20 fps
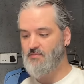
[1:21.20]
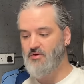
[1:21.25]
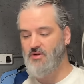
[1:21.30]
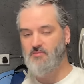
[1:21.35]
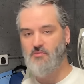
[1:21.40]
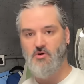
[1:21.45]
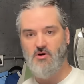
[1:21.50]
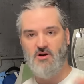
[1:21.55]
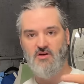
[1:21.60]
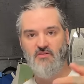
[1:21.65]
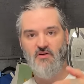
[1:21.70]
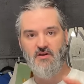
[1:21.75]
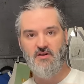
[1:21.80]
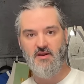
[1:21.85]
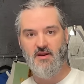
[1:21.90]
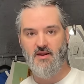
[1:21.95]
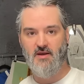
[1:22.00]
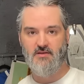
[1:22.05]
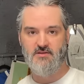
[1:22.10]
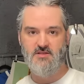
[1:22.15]
Put a microphone
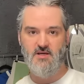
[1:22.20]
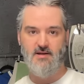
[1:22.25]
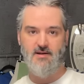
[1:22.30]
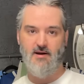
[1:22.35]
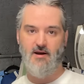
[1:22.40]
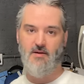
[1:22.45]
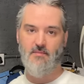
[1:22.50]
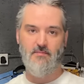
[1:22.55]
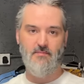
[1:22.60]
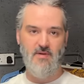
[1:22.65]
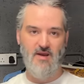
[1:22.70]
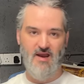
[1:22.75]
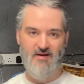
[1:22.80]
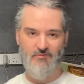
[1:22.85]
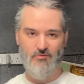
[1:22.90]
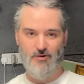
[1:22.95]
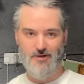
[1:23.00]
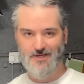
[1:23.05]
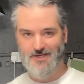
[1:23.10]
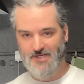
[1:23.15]
in it, turn it up,
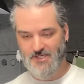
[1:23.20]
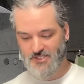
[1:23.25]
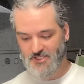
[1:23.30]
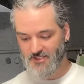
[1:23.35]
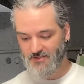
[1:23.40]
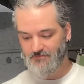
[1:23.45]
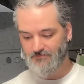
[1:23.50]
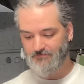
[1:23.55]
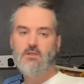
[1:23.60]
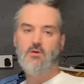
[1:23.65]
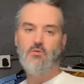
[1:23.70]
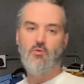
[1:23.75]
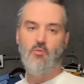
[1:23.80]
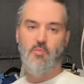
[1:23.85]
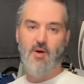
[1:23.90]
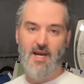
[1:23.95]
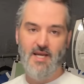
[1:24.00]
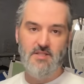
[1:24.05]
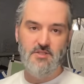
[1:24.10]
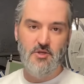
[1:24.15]
everyone hears you. We
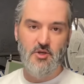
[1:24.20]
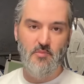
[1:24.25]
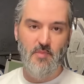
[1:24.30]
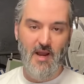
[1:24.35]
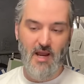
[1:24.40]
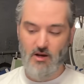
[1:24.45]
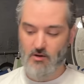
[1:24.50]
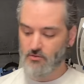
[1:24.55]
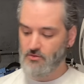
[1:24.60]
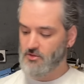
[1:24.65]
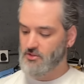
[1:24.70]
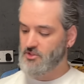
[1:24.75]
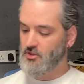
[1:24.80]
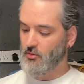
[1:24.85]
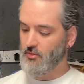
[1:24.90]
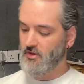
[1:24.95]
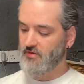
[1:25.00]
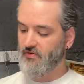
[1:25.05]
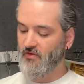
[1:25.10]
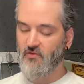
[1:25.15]
paid £2,
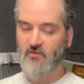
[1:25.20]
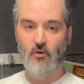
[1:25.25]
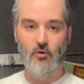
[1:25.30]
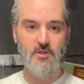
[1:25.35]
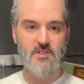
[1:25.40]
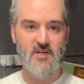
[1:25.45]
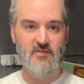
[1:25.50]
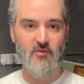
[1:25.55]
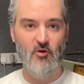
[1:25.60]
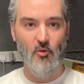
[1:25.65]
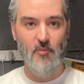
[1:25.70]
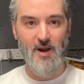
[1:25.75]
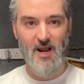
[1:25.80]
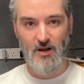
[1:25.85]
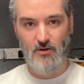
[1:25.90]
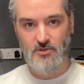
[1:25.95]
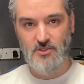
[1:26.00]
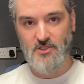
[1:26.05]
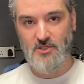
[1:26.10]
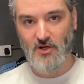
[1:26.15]
sold it for
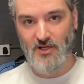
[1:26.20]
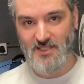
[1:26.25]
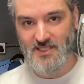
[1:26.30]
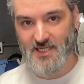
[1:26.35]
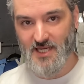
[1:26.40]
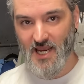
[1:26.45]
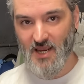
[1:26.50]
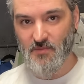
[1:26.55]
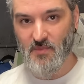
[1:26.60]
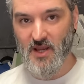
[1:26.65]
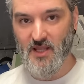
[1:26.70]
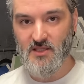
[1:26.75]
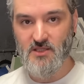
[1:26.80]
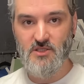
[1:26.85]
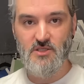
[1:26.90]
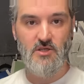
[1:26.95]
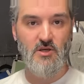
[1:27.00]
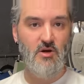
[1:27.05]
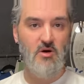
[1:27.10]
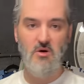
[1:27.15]

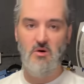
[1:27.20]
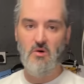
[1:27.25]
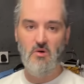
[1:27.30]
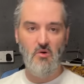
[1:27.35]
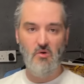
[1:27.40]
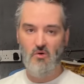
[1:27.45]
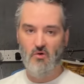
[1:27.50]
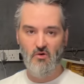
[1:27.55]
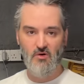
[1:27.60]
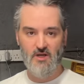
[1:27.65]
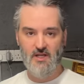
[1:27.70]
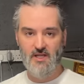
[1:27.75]
£44.98, all